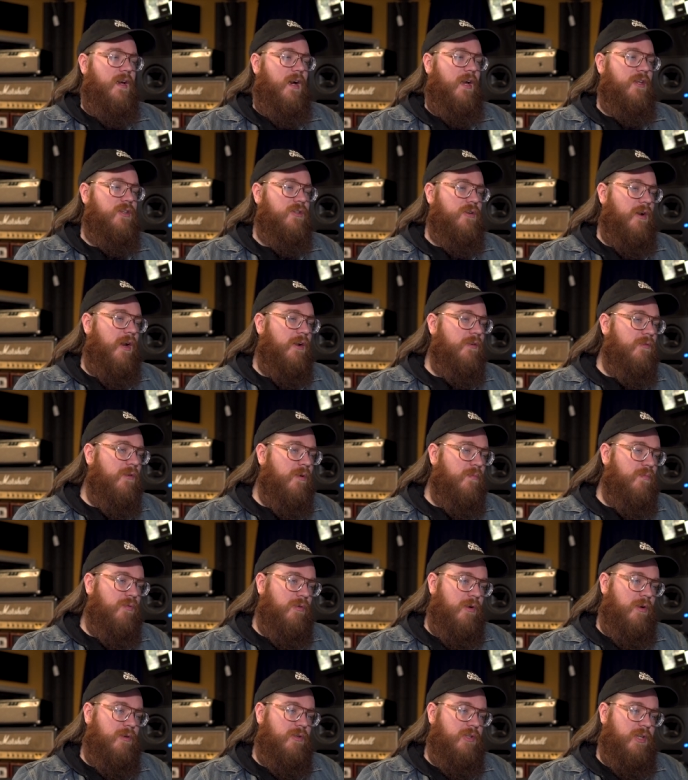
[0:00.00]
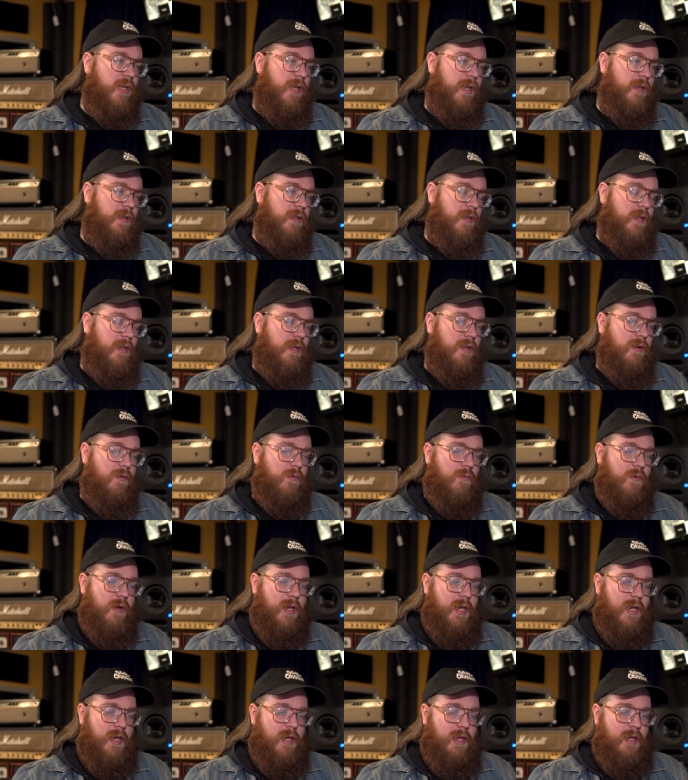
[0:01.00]
I'll try to approach it in a
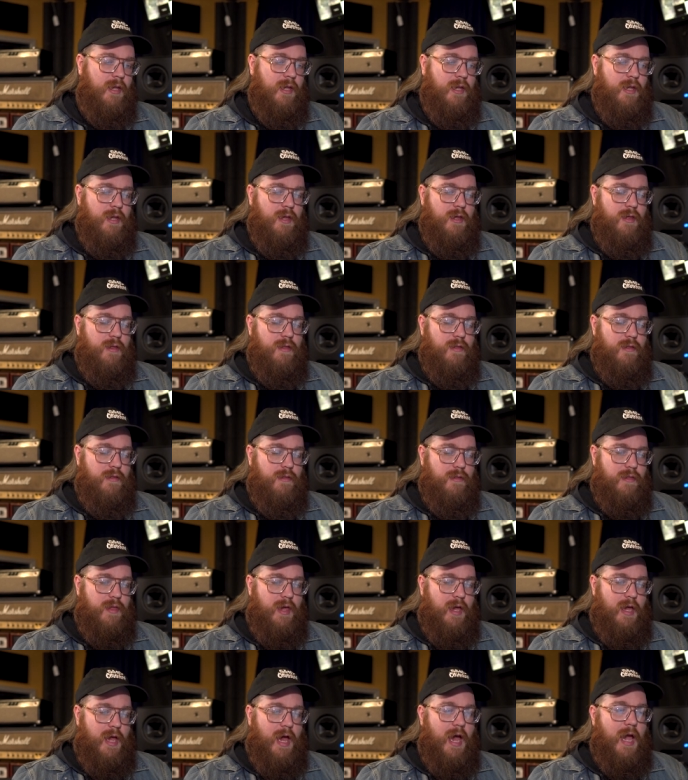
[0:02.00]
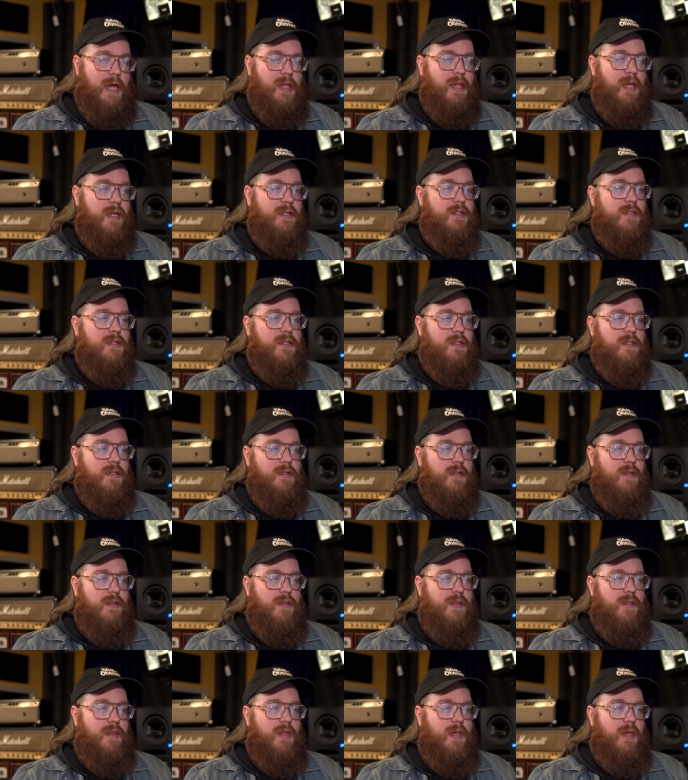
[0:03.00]
way that highlights
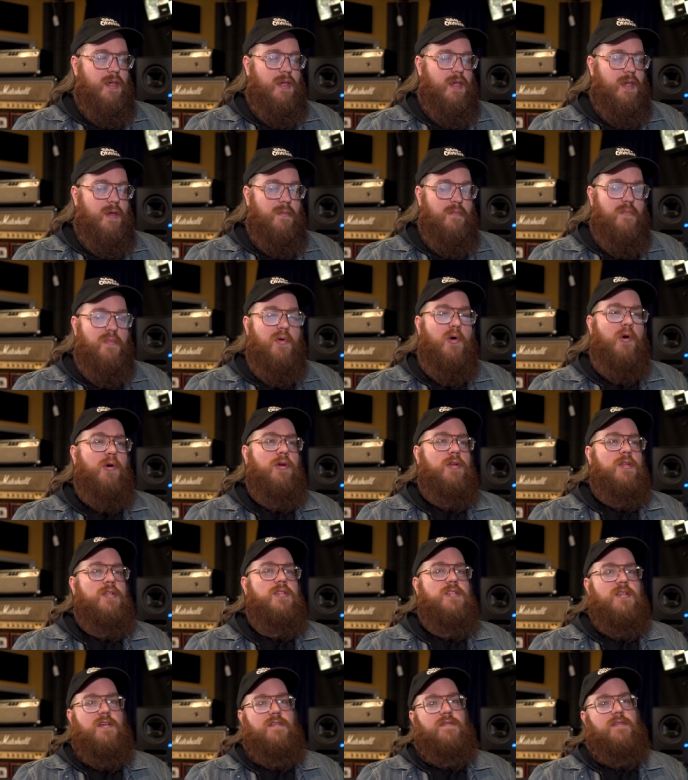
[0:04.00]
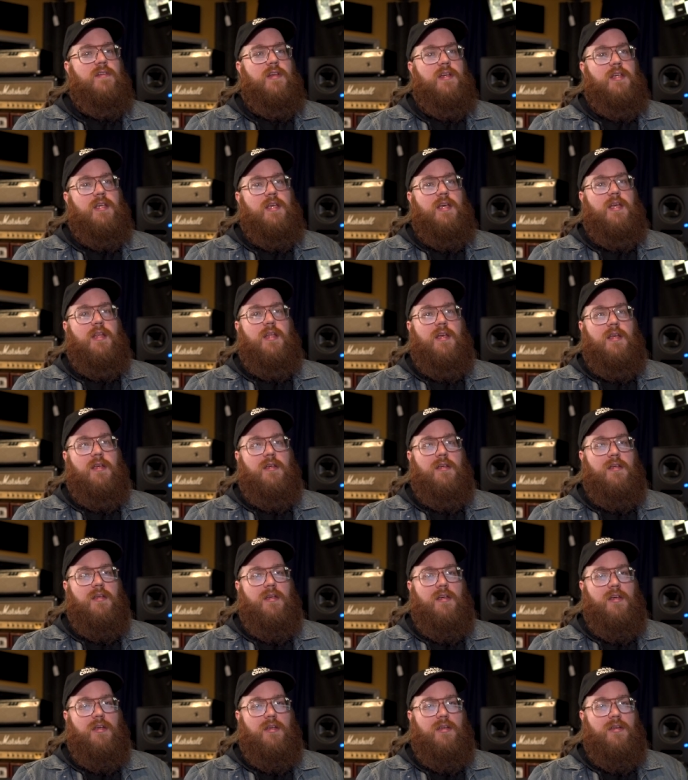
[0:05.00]
the importance of like getting
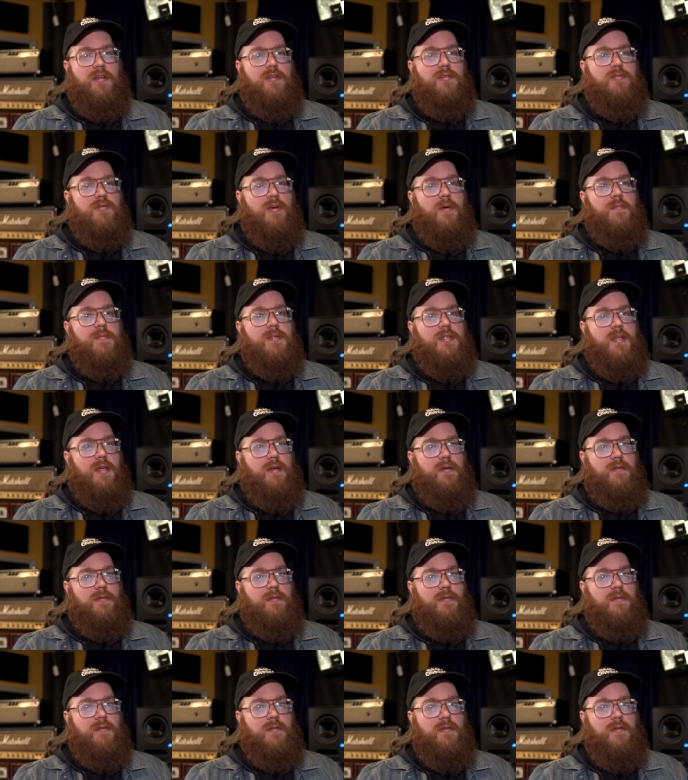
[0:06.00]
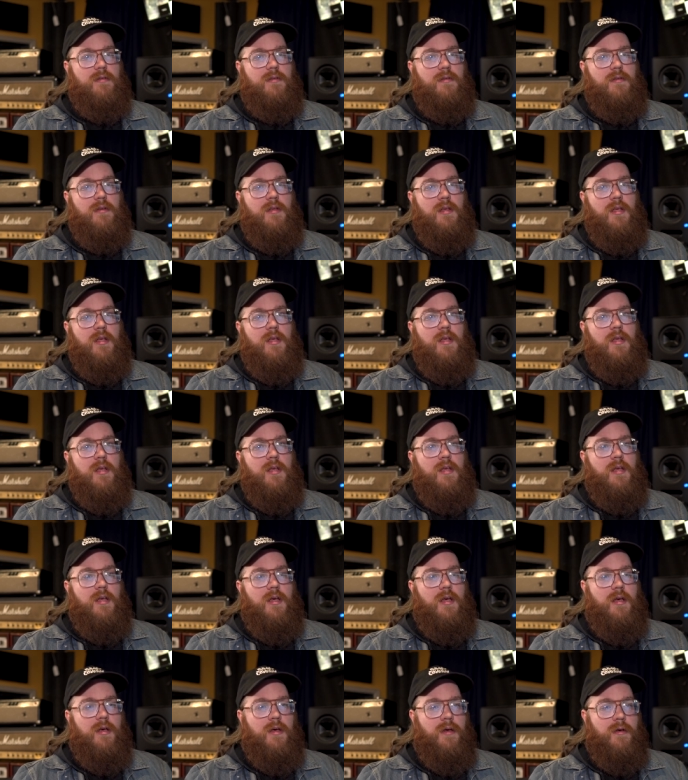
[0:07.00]
a good drum sound. Yeah.
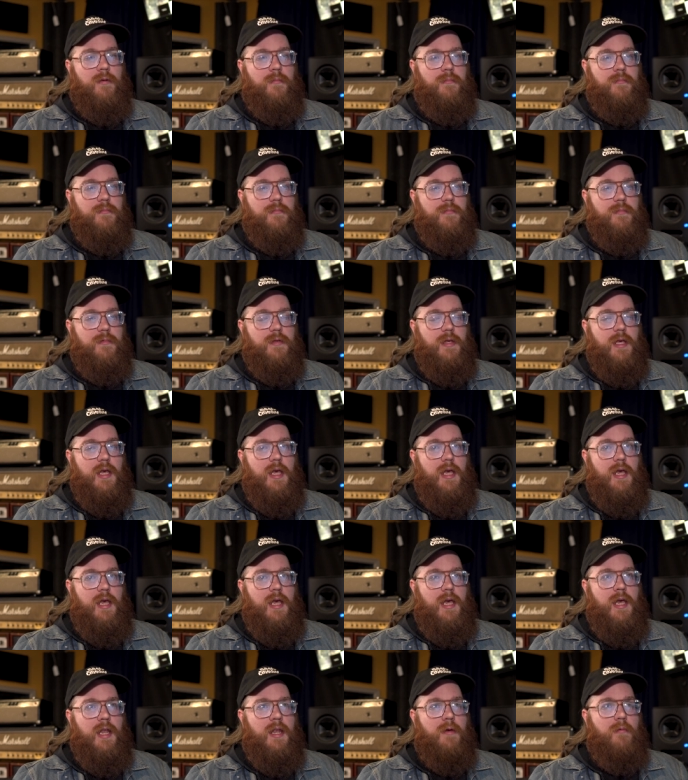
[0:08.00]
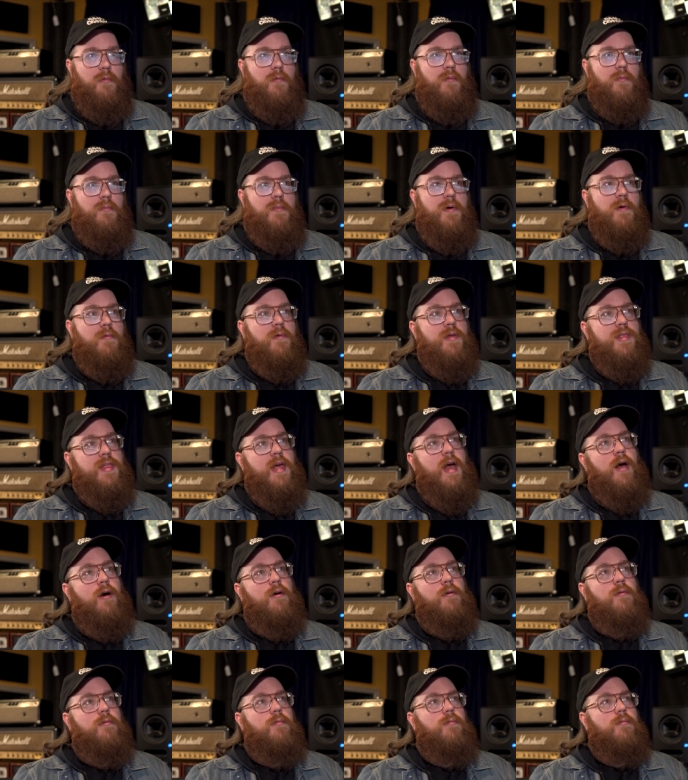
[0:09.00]
Um and but
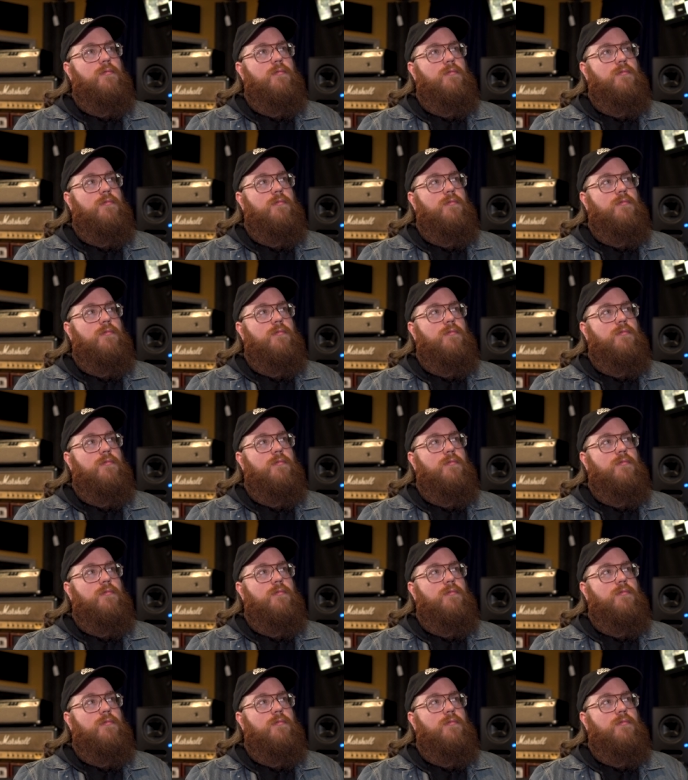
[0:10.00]
without